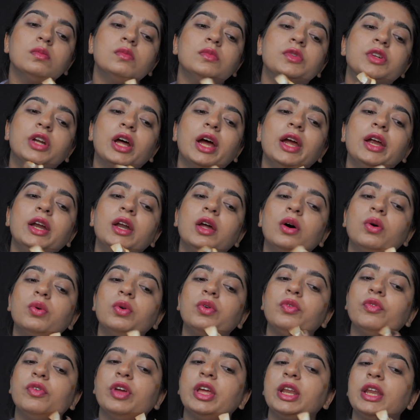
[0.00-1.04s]
dried
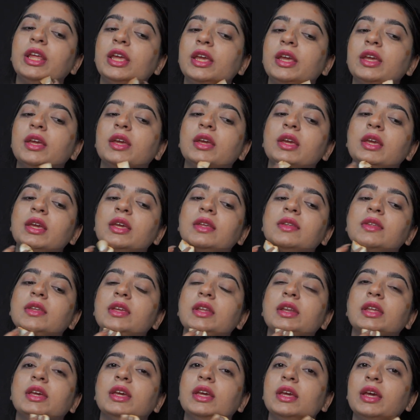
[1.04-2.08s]
out very
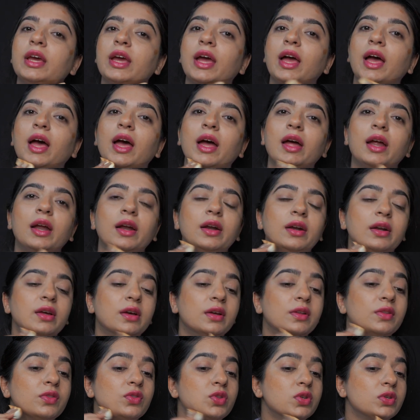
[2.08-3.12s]
easily, and
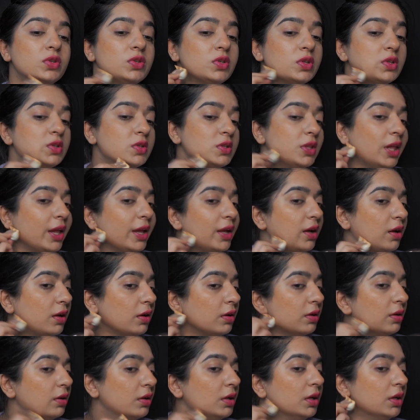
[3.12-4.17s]
this is like,
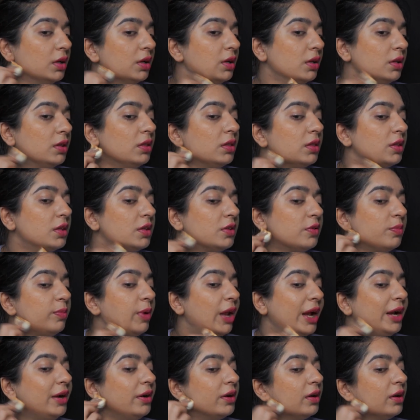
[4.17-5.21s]
this
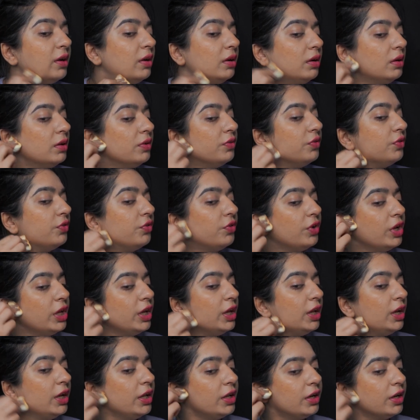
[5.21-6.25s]
blender is
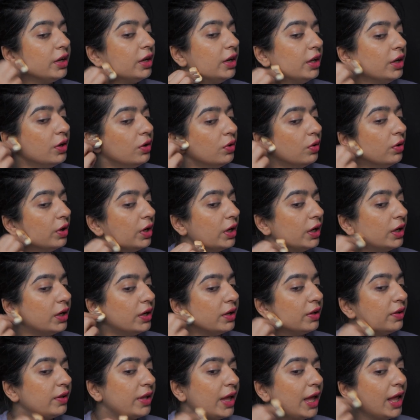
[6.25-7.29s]
really good. It
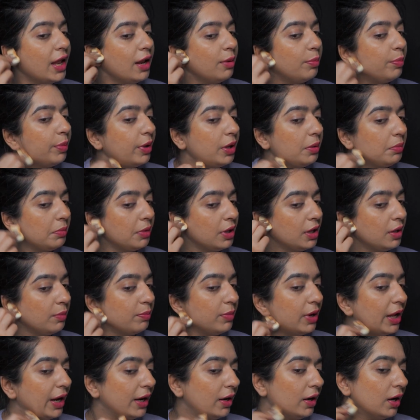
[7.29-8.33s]
is helping me
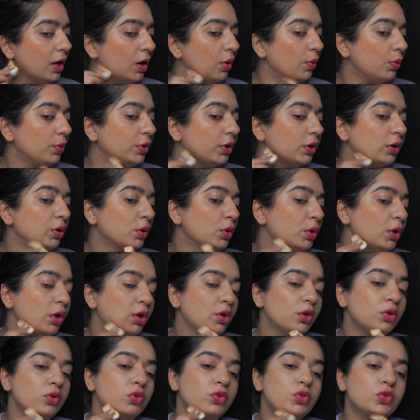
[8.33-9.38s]
blend out
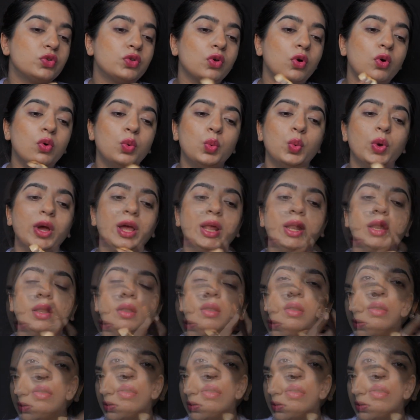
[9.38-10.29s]
so well.